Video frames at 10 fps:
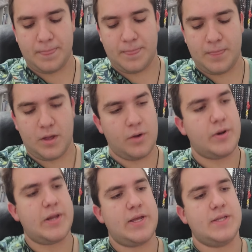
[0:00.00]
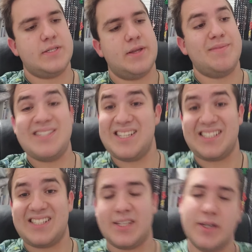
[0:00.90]
Alrighty, step
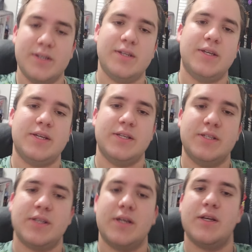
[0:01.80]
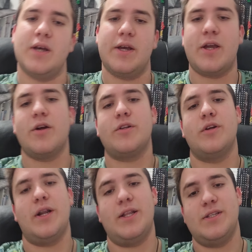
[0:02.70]
6 is a character
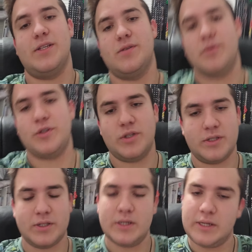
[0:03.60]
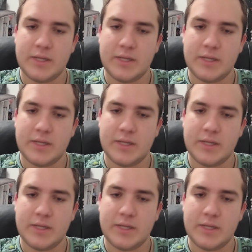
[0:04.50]
analysis, which is